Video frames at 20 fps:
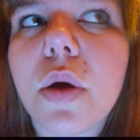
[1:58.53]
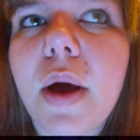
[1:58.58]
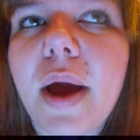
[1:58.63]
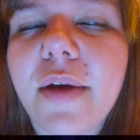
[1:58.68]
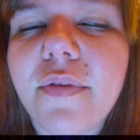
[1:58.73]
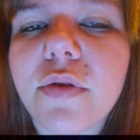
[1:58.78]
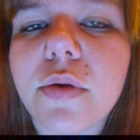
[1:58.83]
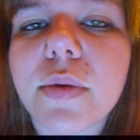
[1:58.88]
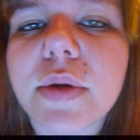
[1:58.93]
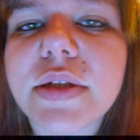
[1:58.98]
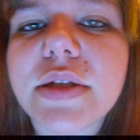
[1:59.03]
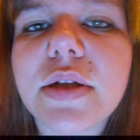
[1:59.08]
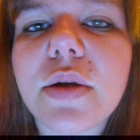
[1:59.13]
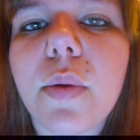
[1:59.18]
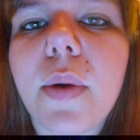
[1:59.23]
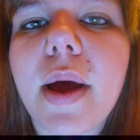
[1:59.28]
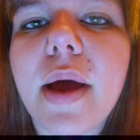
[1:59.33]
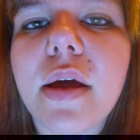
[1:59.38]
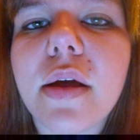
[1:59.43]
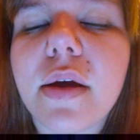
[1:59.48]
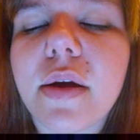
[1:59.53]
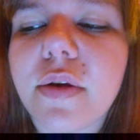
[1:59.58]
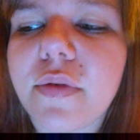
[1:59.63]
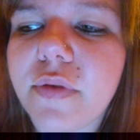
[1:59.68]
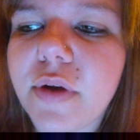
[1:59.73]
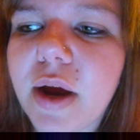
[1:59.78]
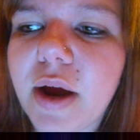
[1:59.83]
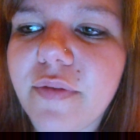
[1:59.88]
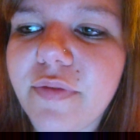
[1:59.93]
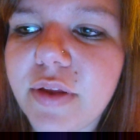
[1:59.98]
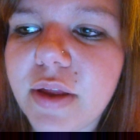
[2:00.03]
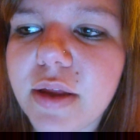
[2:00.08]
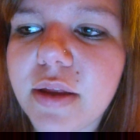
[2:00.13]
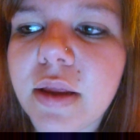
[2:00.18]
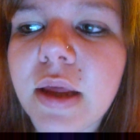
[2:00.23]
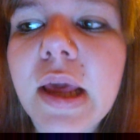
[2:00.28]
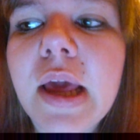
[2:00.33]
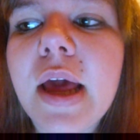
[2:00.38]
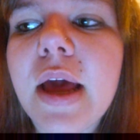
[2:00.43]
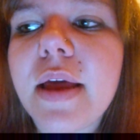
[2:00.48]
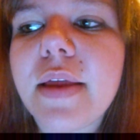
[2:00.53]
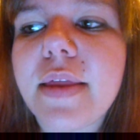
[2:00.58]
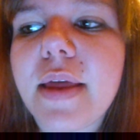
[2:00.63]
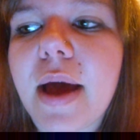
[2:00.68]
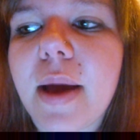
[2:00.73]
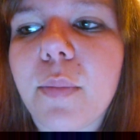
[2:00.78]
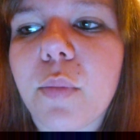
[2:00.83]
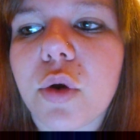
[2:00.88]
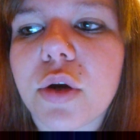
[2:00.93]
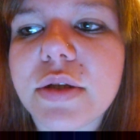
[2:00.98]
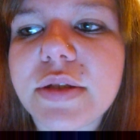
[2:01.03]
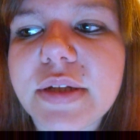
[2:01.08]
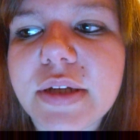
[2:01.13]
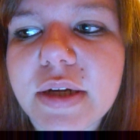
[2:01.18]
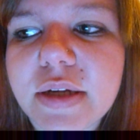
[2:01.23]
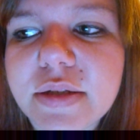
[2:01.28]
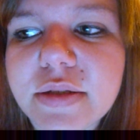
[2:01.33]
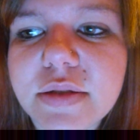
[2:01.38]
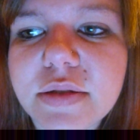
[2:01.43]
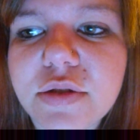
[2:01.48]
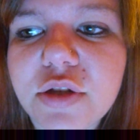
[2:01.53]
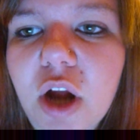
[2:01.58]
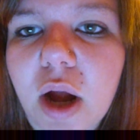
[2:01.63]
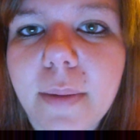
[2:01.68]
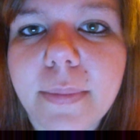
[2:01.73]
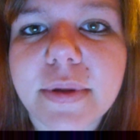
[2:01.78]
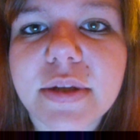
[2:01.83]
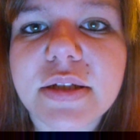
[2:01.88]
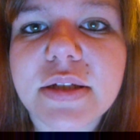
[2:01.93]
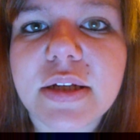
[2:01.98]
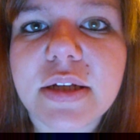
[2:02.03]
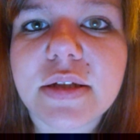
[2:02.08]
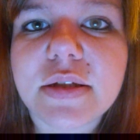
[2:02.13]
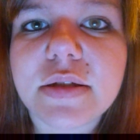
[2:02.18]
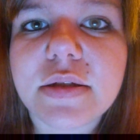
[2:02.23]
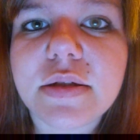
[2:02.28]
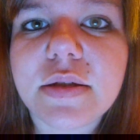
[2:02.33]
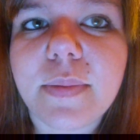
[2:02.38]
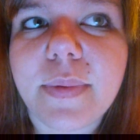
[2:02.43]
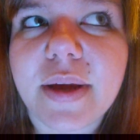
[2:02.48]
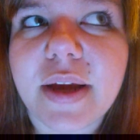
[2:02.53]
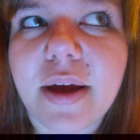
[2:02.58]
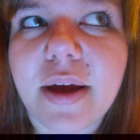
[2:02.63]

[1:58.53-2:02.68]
every once in a while, however I feel that more serious topics need to be